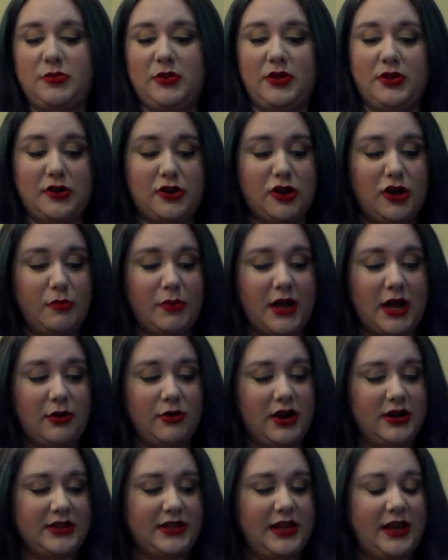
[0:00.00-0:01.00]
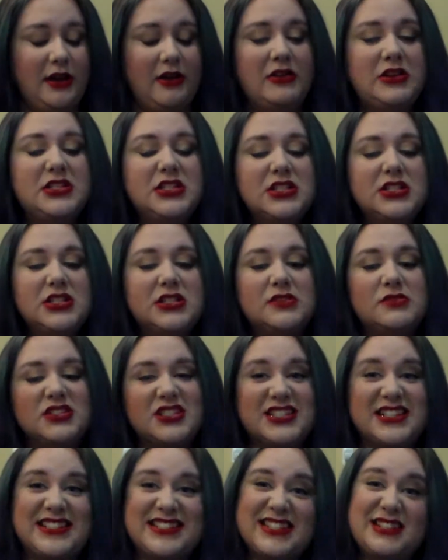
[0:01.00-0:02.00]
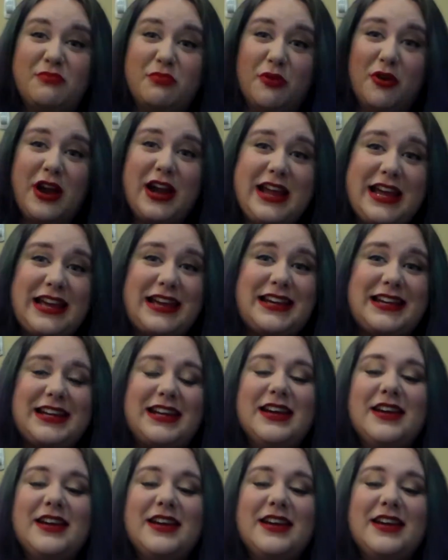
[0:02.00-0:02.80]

to be on a no-buy right now, which I did break